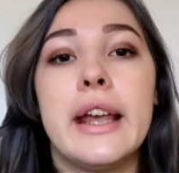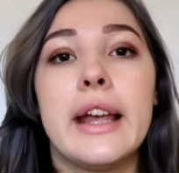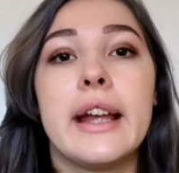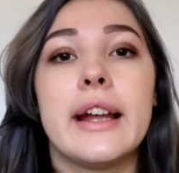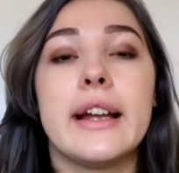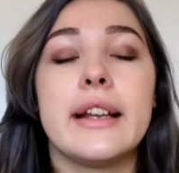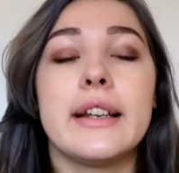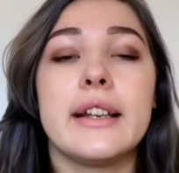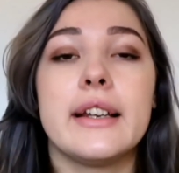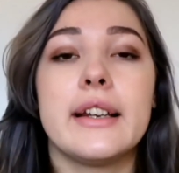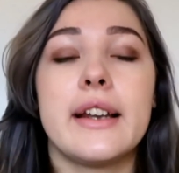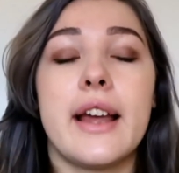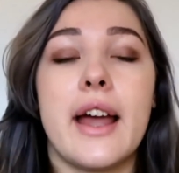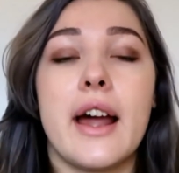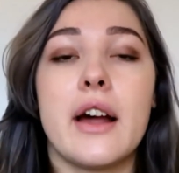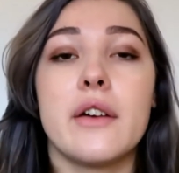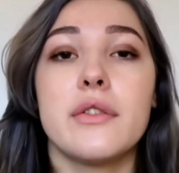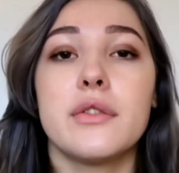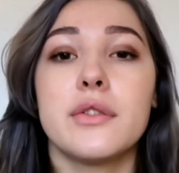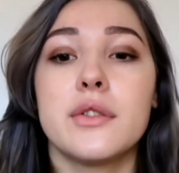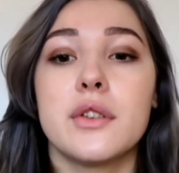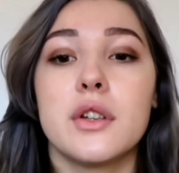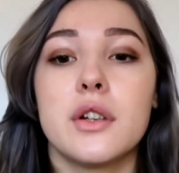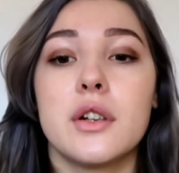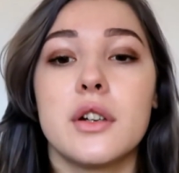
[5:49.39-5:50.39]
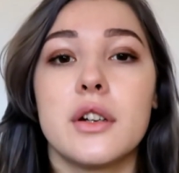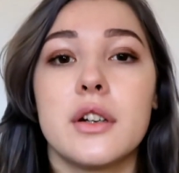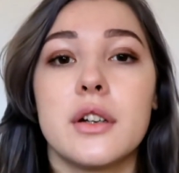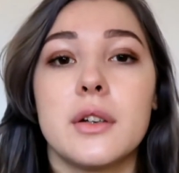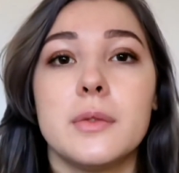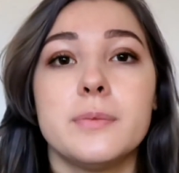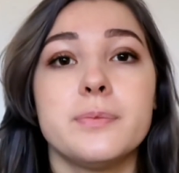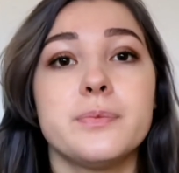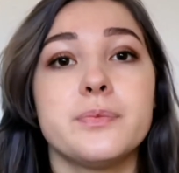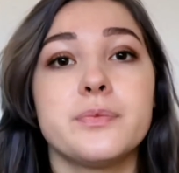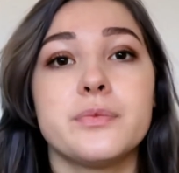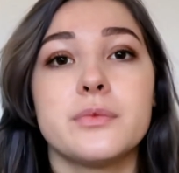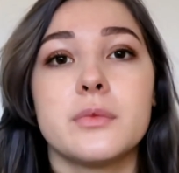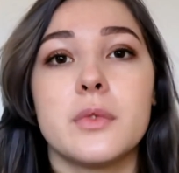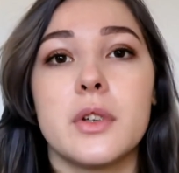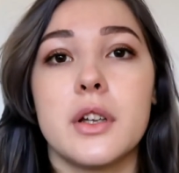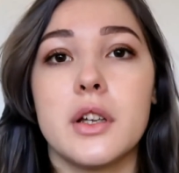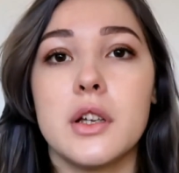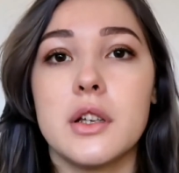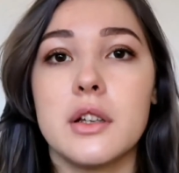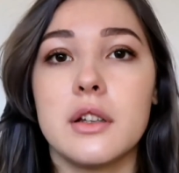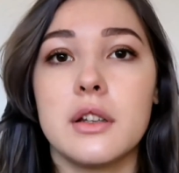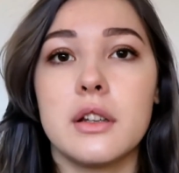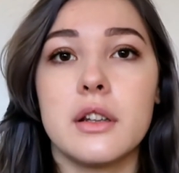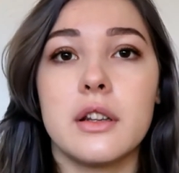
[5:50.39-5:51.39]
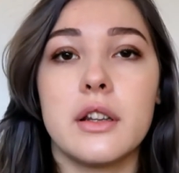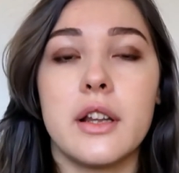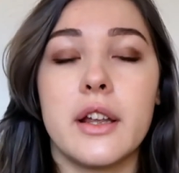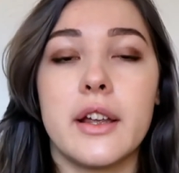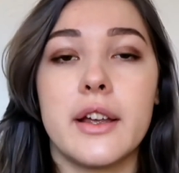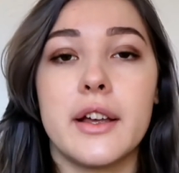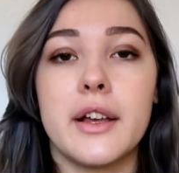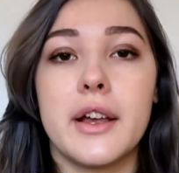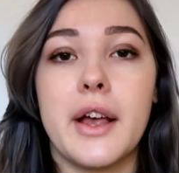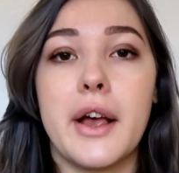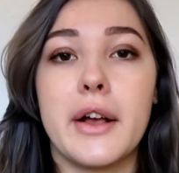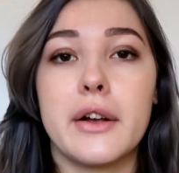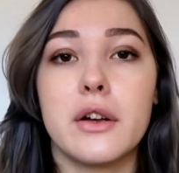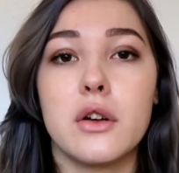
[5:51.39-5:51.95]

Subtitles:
And then after the